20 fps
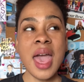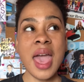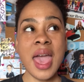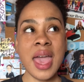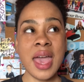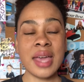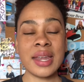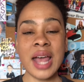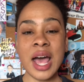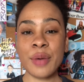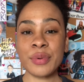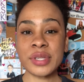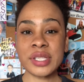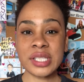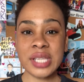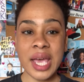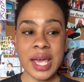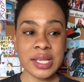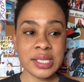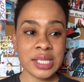And I
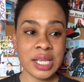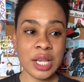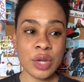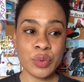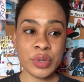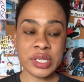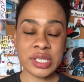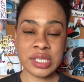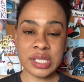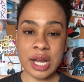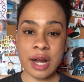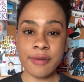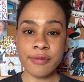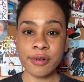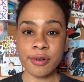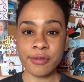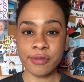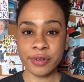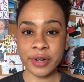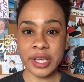was texting with
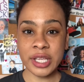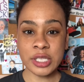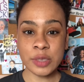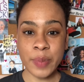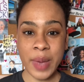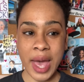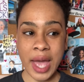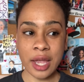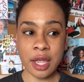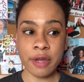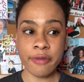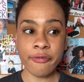several friends back